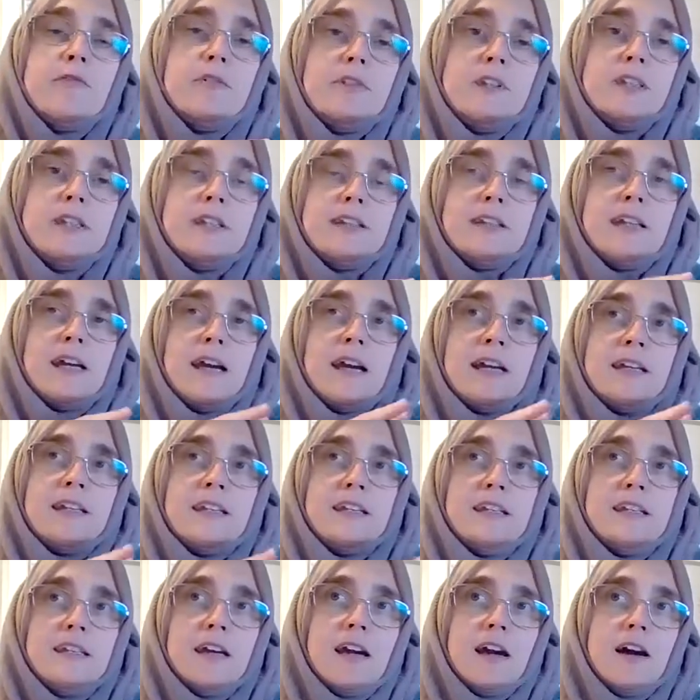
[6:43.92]
the
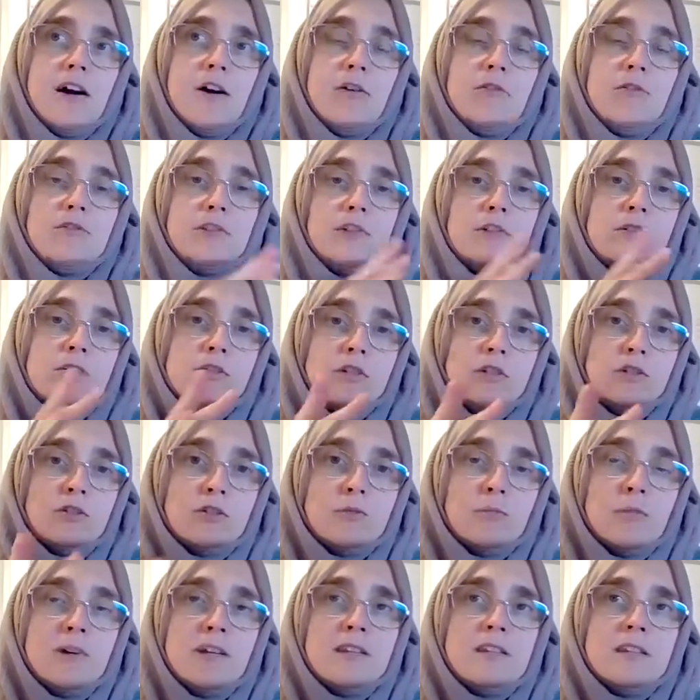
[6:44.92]
idea of
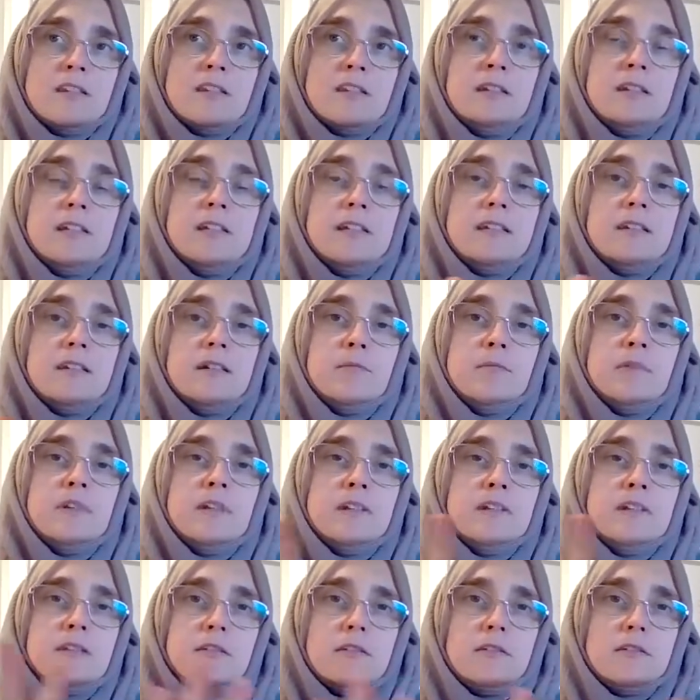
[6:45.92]
non-judgmentalism
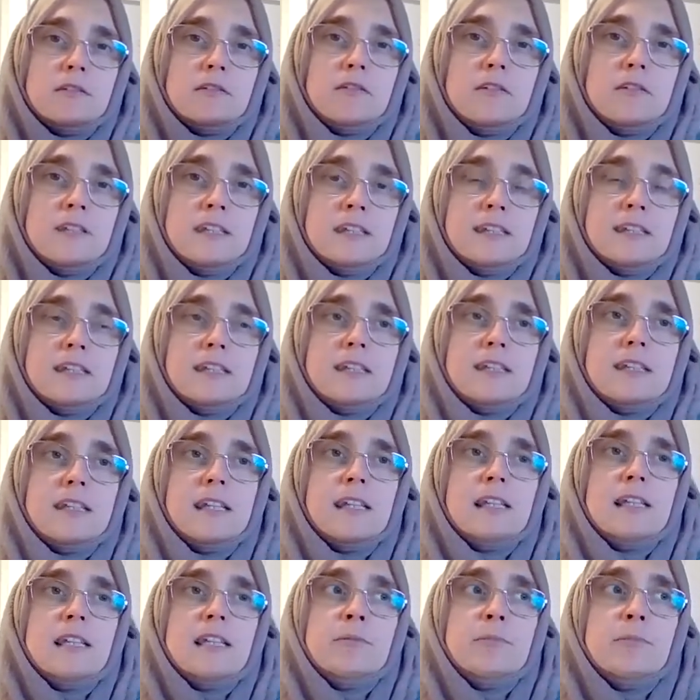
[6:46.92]
is not
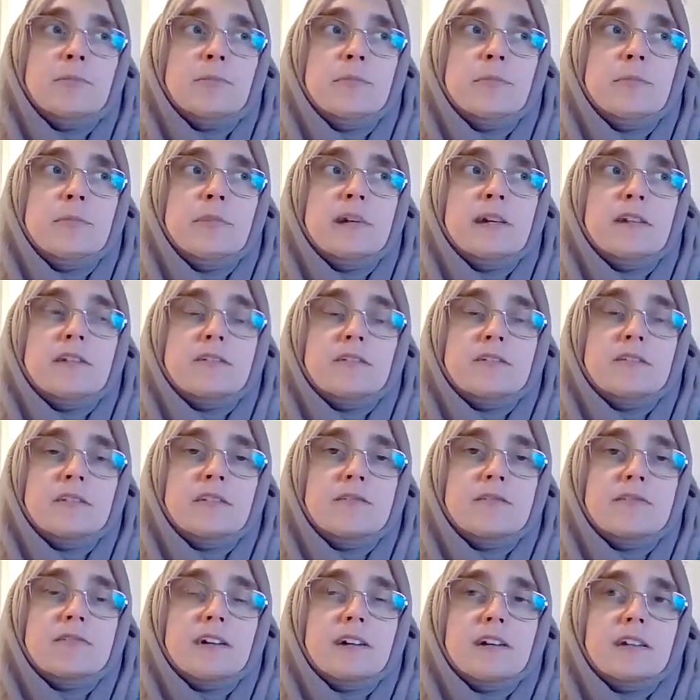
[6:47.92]
necessarily based on
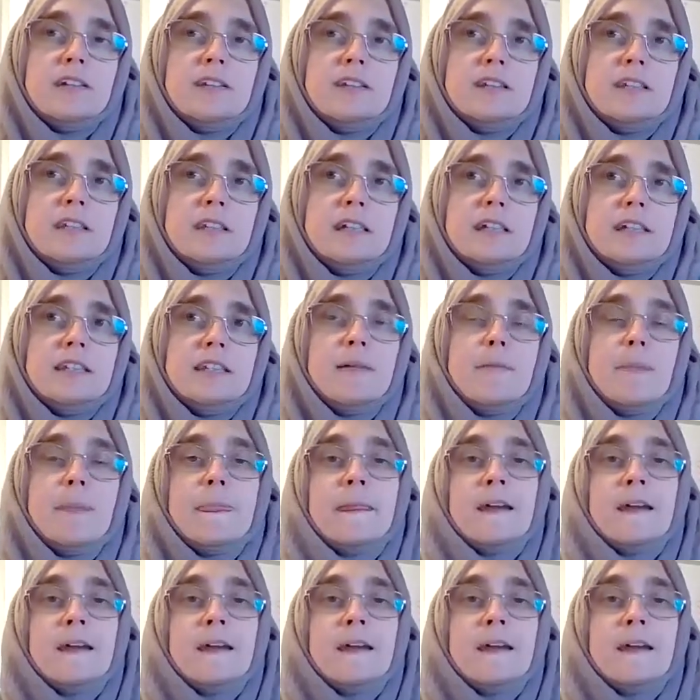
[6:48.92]
the fact that